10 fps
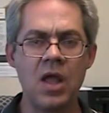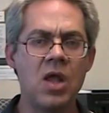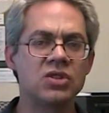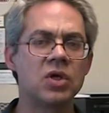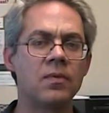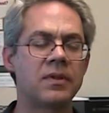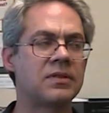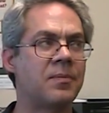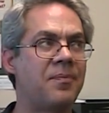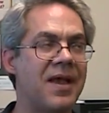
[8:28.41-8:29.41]
So
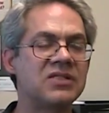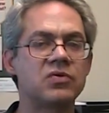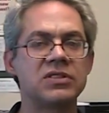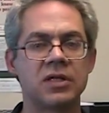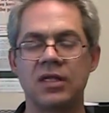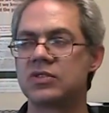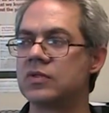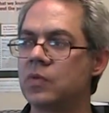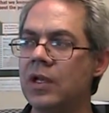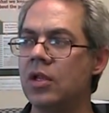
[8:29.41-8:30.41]
the best results, so
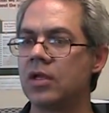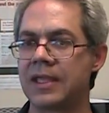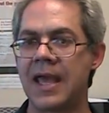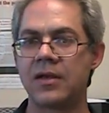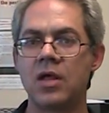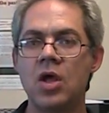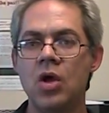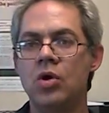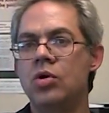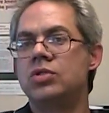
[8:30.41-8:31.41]
as we look at
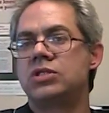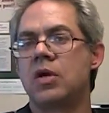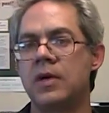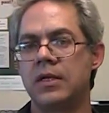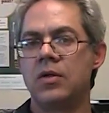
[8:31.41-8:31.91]
who's showing,